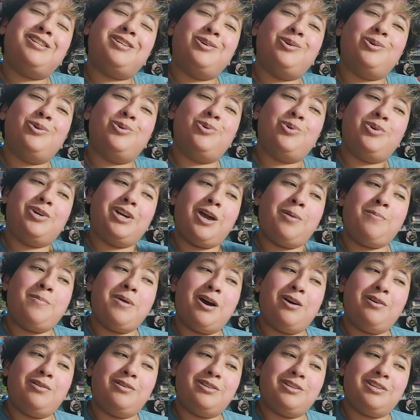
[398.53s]
to come
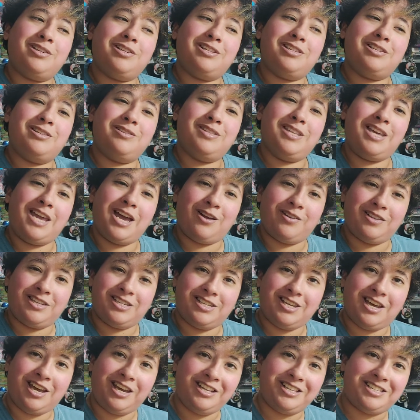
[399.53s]
out to the
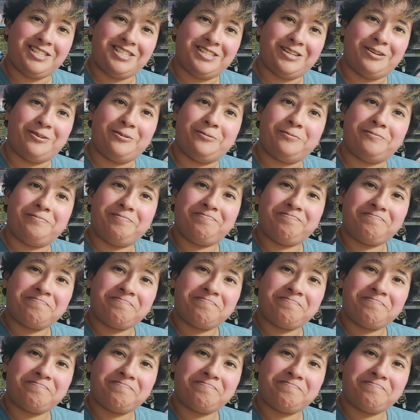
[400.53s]
outside. So